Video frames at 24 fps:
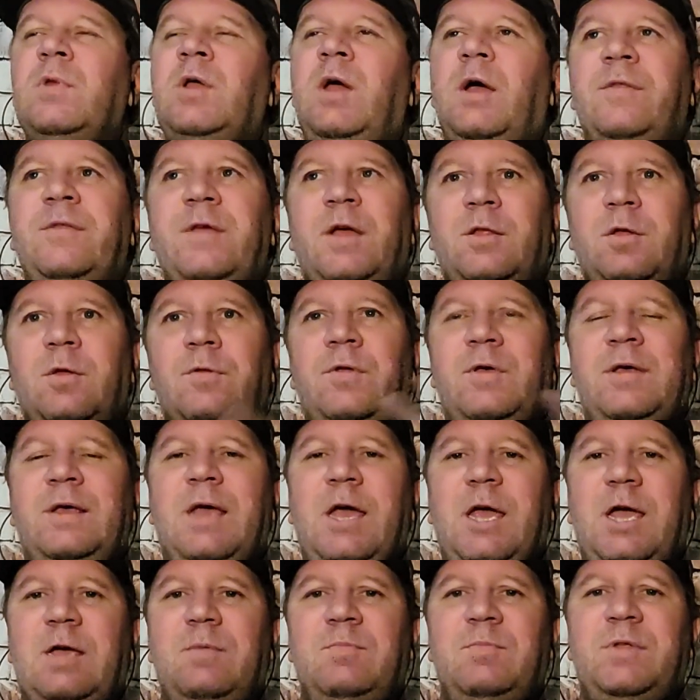And then on the
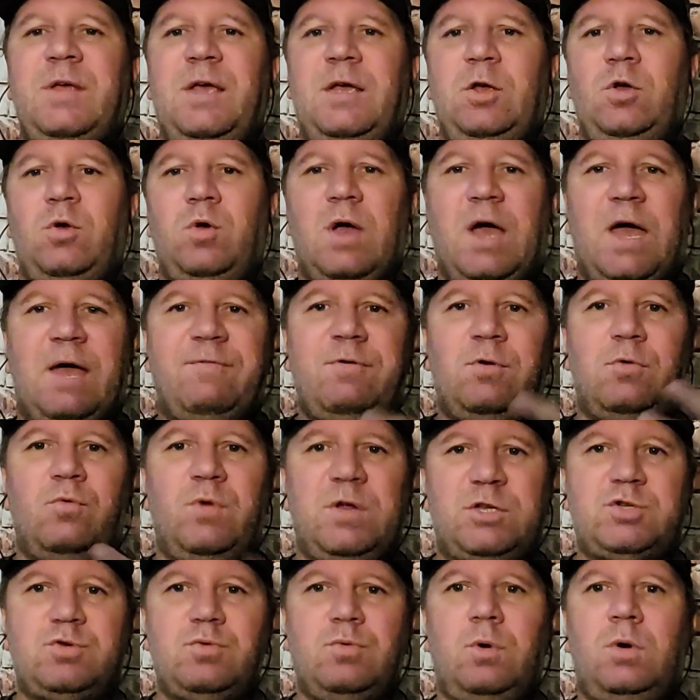game day, you have your
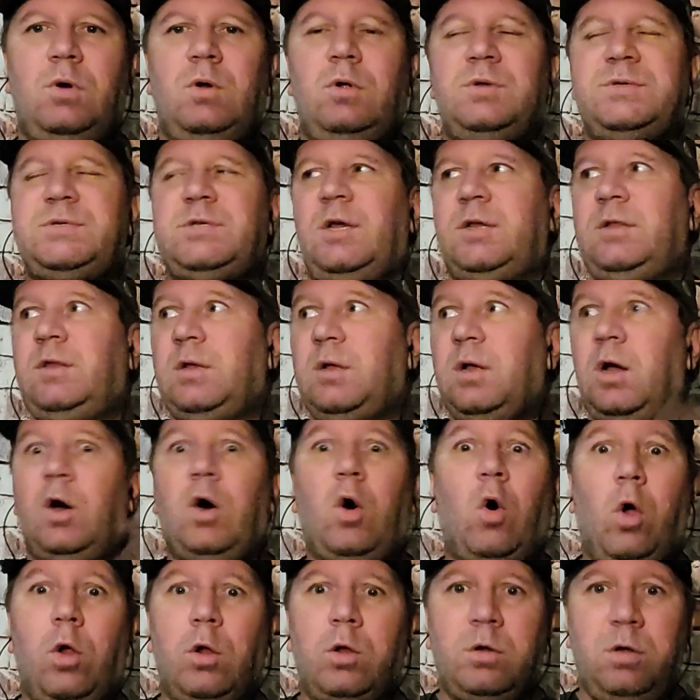rituals like
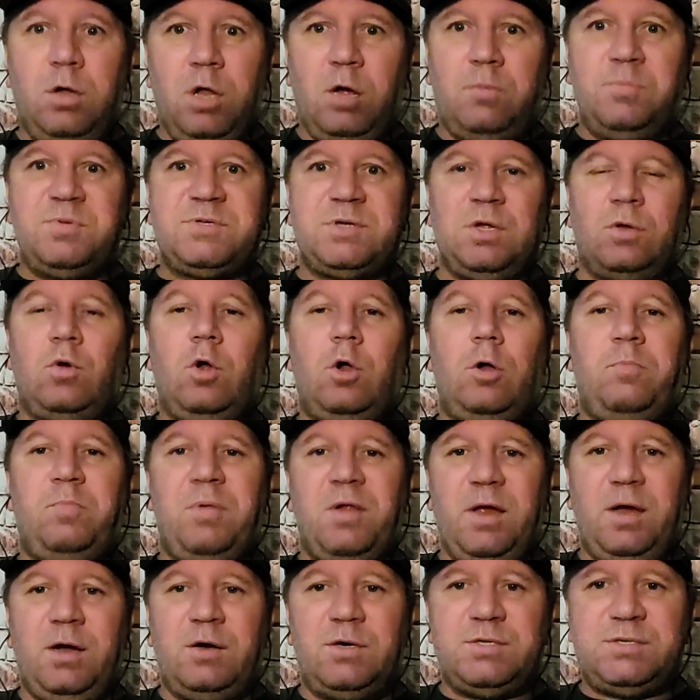all clubs and all
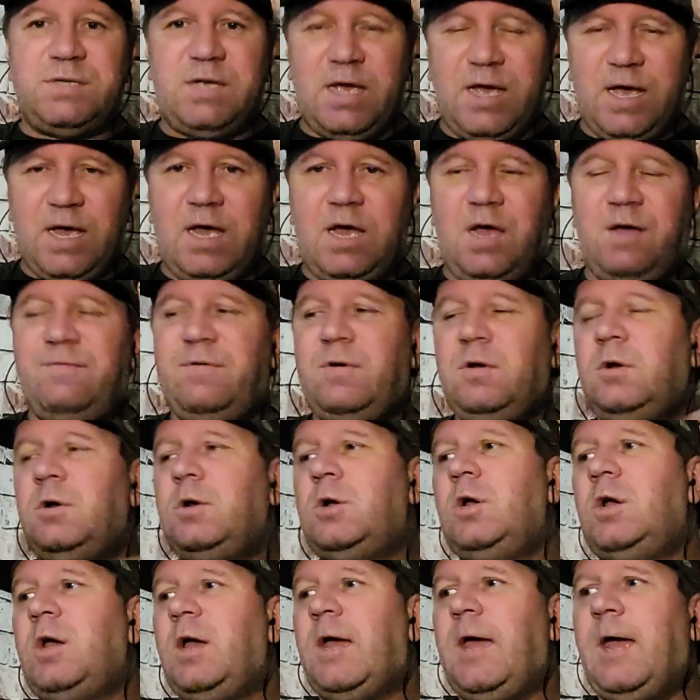players have.
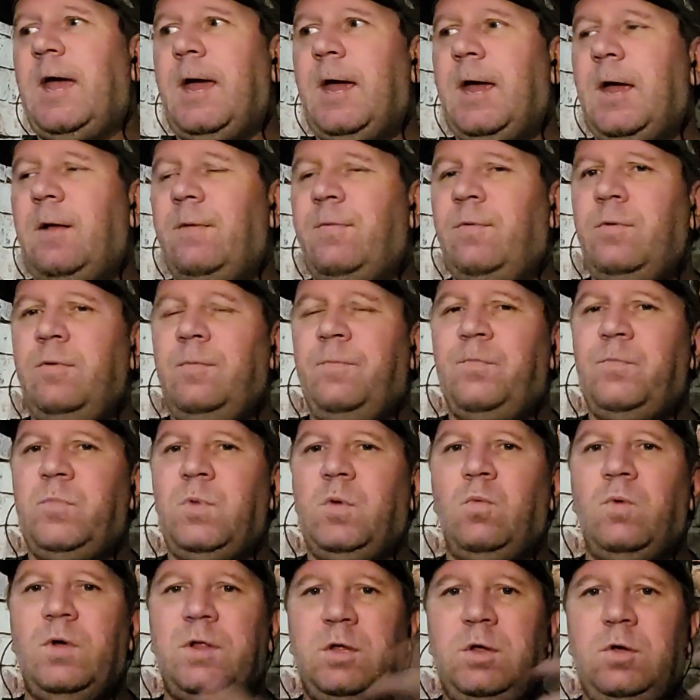And
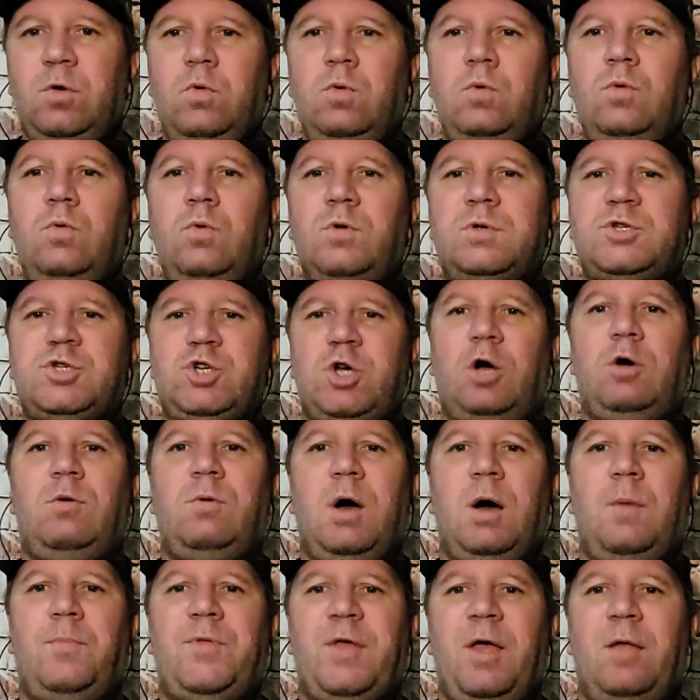when you show
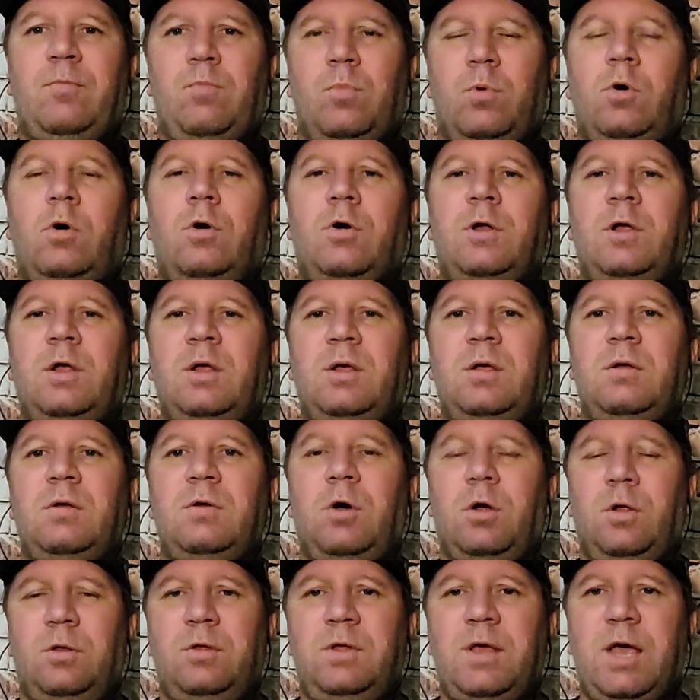up that morning
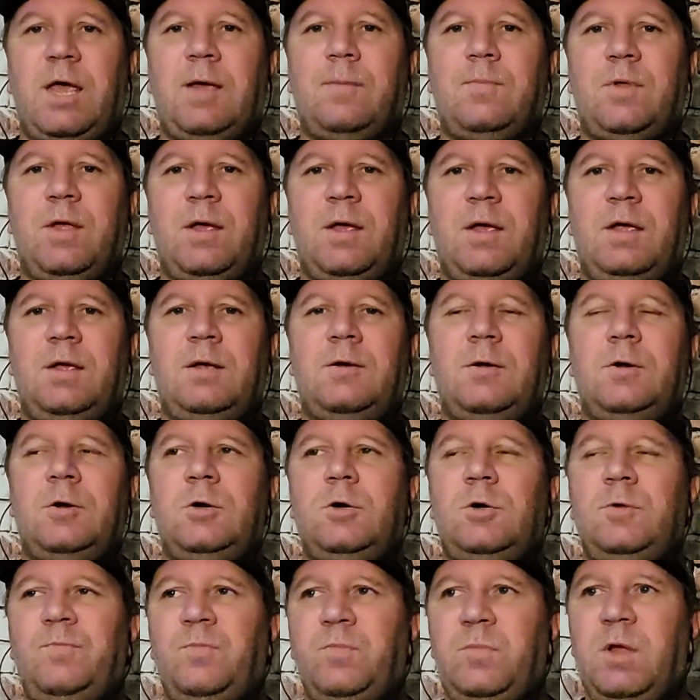on game day,
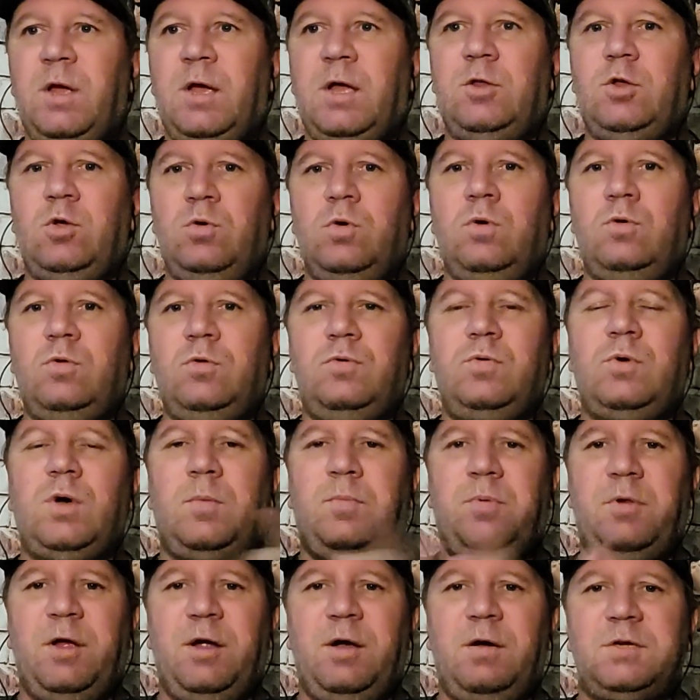and you do a
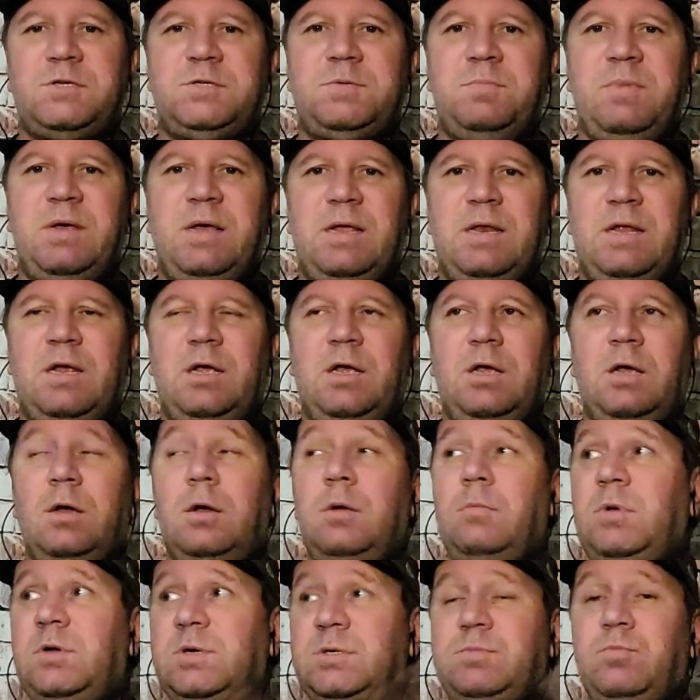players meeting,
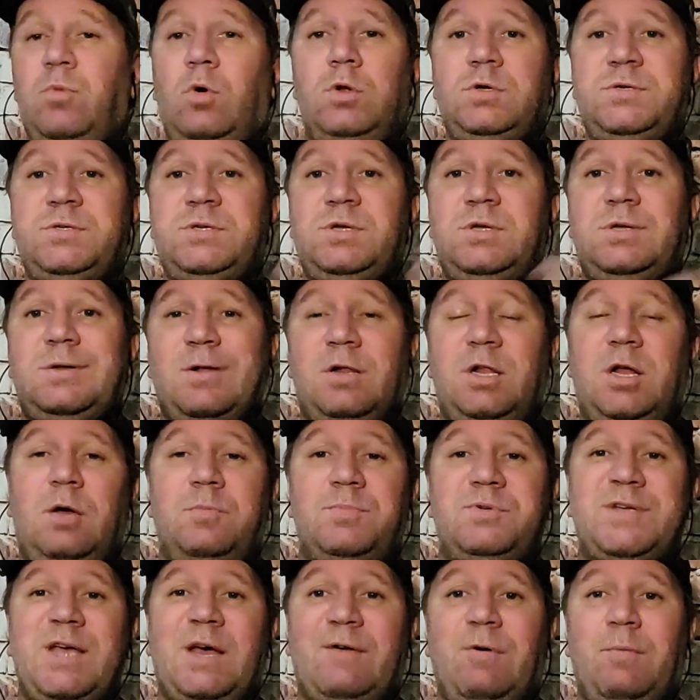because most
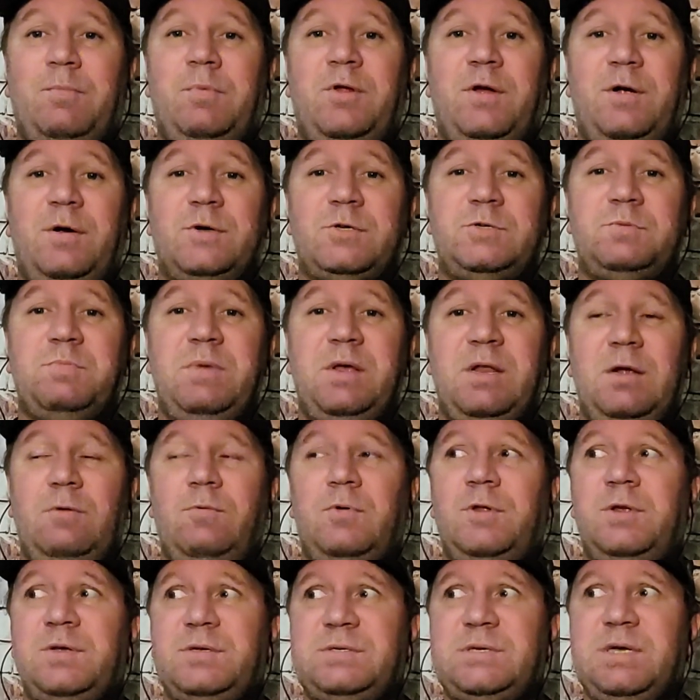clubs have a players meeting
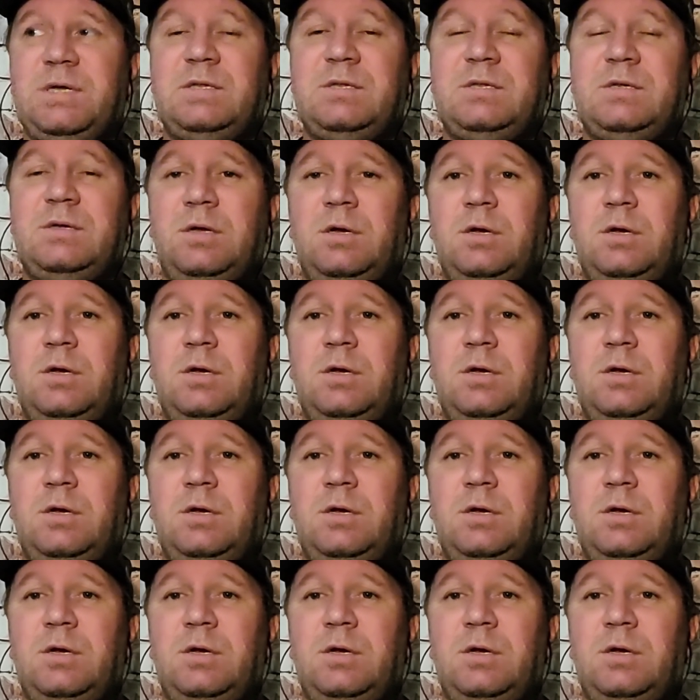where they sit